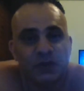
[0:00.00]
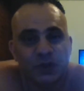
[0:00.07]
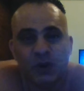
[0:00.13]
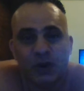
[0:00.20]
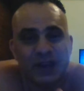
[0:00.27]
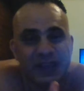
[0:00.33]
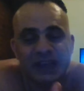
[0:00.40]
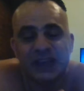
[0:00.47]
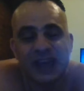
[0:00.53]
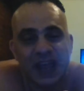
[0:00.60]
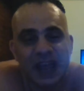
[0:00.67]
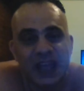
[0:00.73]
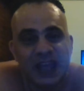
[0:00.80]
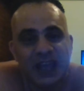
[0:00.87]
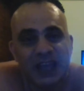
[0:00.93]
got in
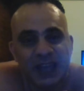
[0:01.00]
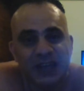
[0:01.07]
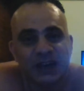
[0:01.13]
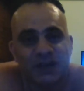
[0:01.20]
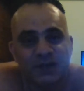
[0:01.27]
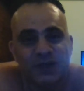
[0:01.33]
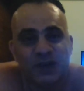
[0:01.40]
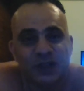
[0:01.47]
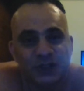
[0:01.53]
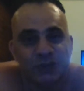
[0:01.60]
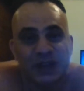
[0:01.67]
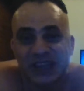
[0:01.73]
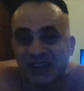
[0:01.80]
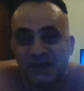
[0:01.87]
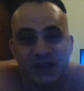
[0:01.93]
there in the first
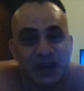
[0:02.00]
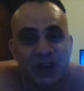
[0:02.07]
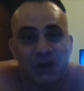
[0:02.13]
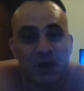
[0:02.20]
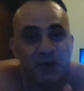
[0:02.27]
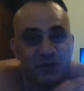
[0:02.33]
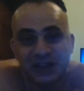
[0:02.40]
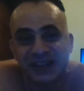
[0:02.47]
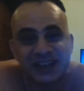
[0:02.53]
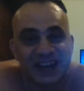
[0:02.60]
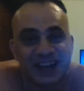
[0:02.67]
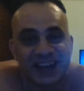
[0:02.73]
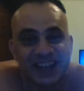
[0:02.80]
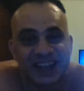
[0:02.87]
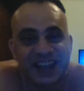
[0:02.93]
week, even though
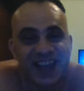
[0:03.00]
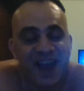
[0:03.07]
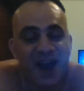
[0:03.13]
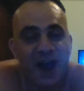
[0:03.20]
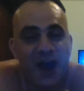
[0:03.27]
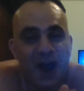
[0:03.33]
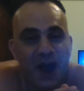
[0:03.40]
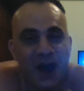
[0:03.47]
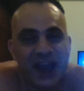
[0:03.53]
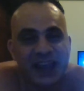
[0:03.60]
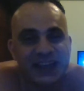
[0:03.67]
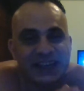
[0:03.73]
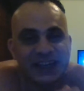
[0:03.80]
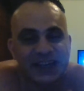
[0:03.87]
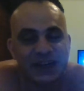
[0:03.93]
originally
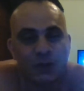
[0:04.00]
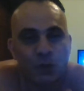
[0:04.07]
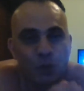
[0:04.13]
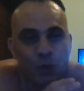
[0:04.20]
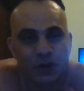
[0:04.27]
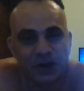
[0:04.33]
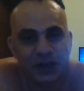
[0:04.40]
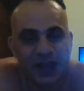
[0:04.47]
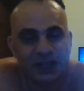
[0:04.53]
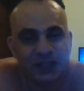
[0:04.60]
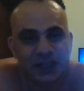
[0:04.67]
I didn't want that.